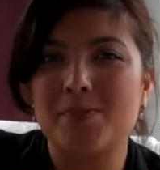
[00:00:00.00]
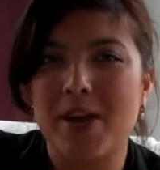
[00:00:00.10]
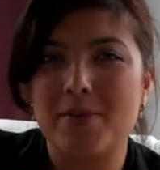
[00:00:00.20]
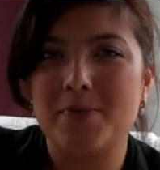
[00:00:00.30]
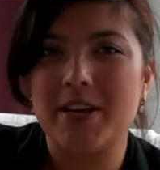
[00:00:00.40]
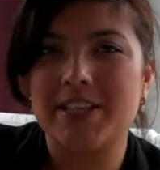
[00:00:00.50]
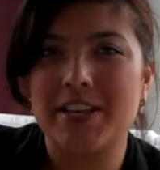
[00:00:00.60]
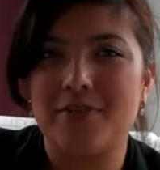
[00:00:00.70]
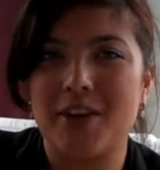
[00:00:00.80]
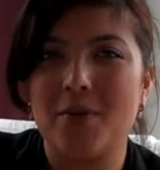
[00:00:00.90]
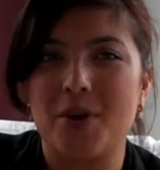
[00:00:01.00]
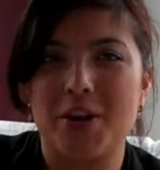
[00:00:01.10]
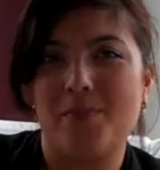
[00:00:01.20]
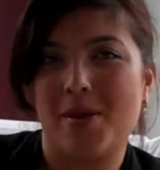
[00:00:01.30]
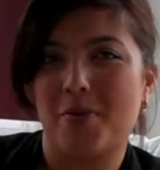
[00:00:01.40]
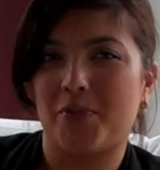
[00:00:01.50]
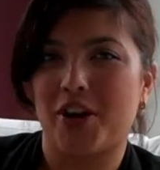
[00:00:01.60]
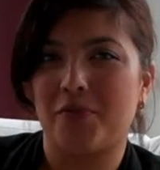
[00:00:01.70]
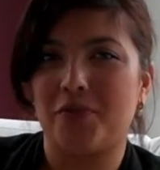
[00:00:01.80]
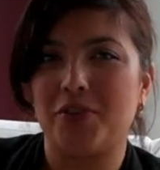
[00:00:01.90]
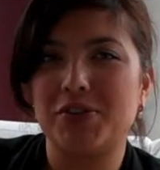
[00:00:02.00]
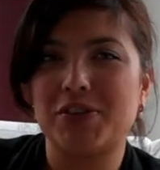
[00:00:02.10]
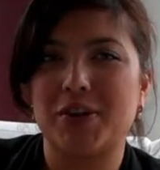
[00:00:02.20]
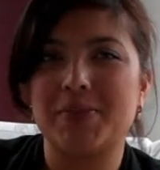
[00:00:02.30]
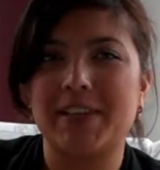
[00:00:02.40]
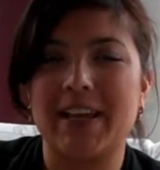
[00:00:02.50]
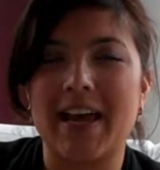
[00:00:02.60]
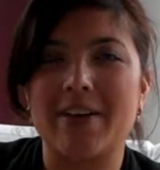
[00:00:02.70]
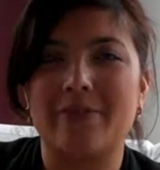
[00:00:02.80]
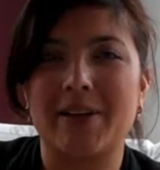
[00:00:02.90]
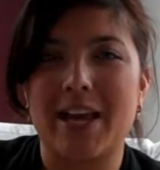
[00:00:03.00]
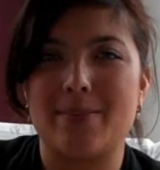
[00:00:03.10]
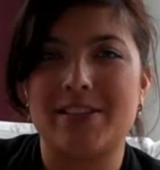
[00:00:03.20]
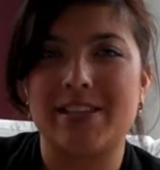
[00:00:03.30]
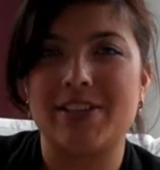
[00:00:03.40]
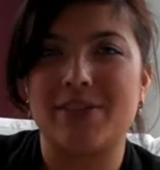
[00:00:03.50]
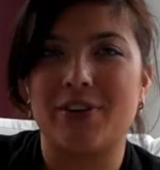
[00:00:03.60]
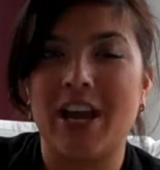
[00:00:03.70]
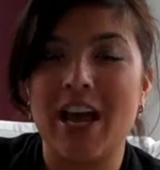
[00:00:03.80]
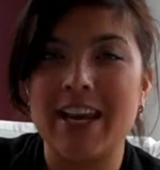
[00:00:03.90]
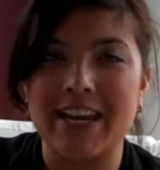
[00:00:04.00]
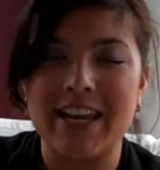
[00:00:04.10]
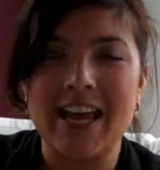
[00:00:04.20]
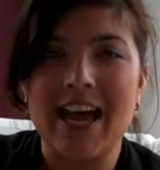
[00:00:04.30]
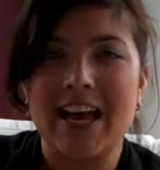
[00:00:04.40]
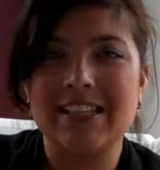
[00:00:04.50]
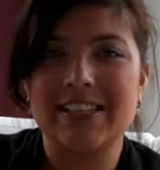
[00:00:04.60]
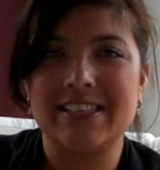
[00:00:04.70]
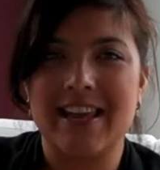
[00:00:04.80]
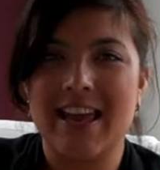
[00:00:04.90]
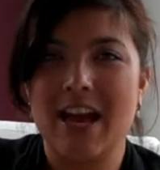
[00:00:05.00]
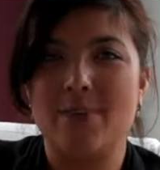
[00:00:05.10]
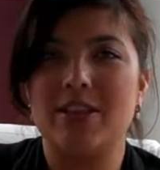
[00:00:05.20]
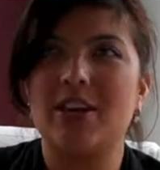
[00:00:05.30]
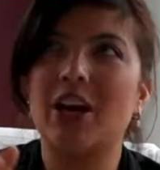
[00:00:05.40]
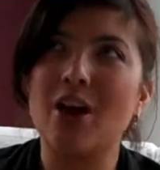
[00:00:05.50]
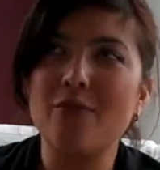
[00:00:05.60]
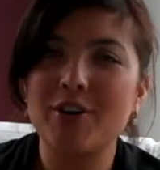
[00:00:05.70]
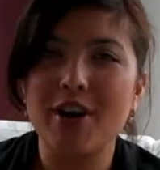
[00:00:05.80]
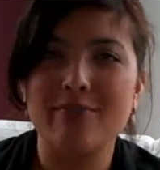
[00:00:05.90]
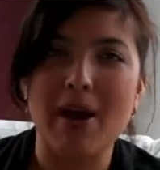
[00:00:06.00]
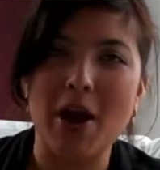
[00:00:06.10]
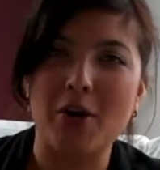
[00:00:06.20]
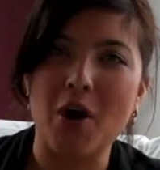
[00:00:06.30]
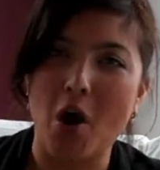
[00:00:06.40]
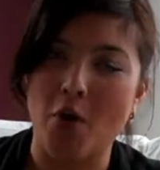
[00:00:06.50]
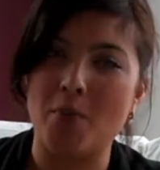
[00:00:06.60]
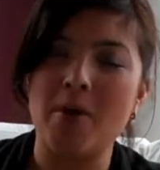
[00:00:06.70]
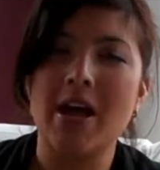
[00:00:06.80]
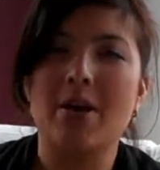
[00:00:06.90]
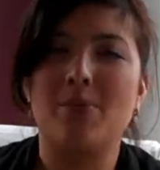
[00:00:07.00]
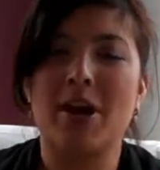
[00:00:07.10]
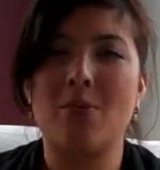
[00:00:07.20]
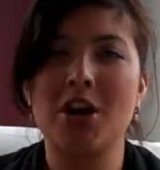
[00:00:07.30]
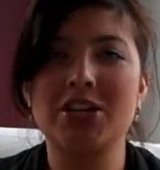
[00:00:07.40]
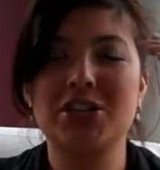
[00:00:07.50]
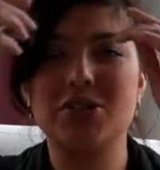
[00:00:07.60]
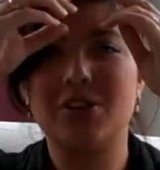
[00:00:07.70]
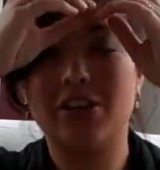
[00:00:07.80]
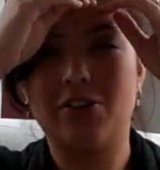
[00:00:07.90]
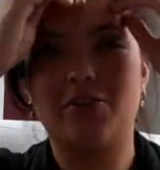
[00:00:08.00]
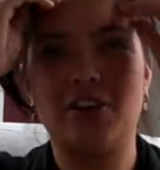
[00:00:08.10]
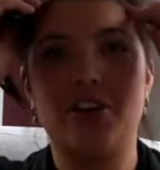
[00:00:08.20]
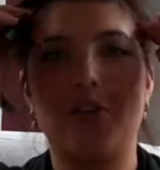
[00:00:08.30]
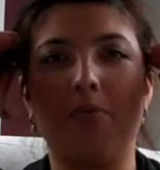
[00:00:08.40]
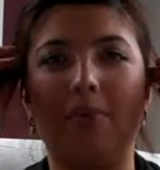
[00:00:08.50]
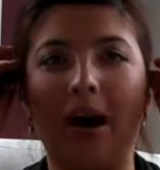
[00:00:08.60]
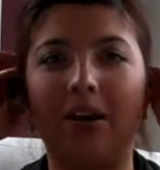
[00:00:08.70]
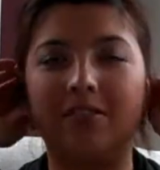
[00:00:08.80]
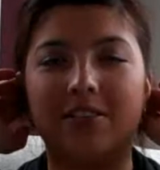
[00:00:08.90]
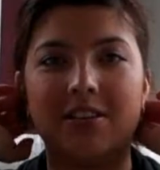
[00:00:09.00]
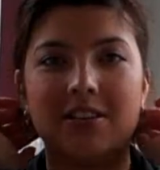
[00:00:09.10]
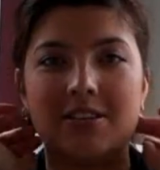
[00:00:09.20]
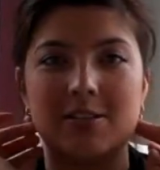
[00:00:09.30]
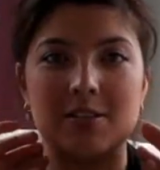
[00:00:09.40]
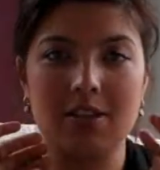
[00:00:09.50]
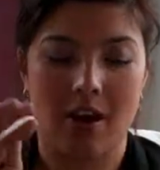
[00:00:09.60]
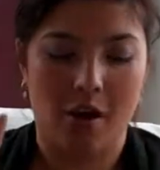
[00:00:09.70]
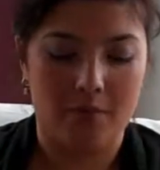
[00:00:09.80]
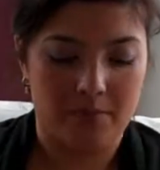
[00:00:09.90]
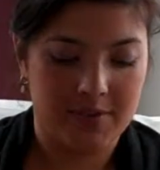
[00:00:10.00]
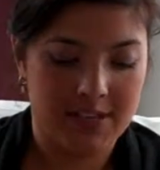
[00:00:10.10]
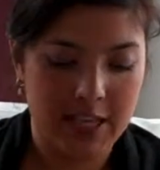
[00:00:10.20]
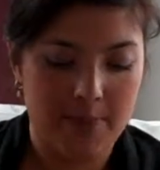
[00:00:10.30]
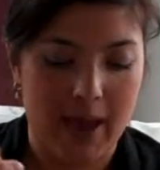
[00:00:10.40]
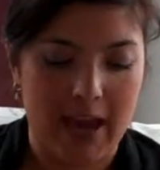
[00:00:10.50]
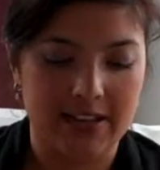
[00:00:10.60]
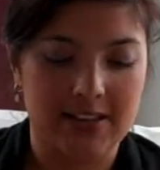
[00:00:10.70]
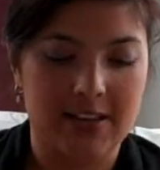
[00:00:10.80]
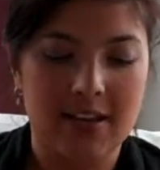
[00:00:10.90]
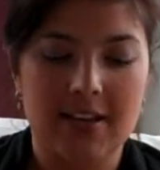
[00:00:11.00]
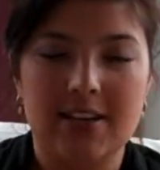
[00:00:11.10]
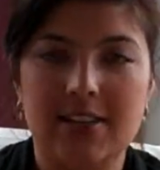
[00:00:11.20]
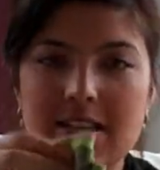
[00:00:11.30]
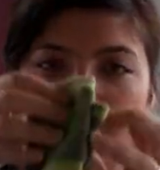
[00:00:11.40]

Baby to Be TV, where your baby product reviews come to life. My name is Linda Rihani, and today I'm in the comfort of my own home, but I wanted to do a little video about these um, Silipads. These